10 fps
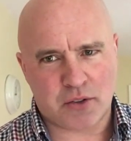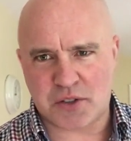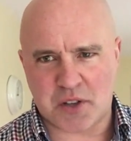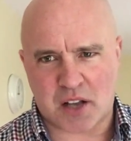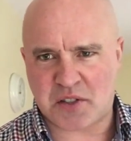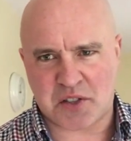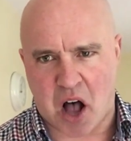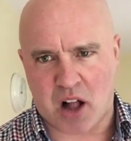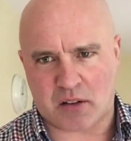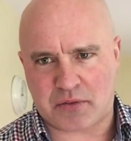does not
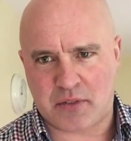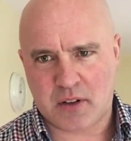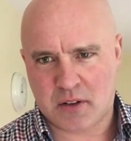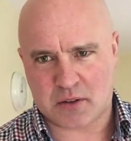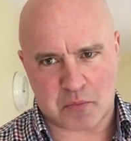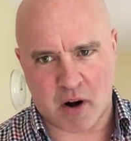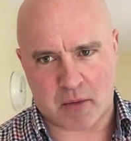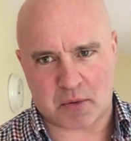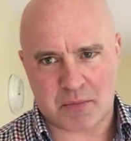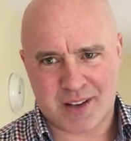solve the
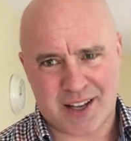problem.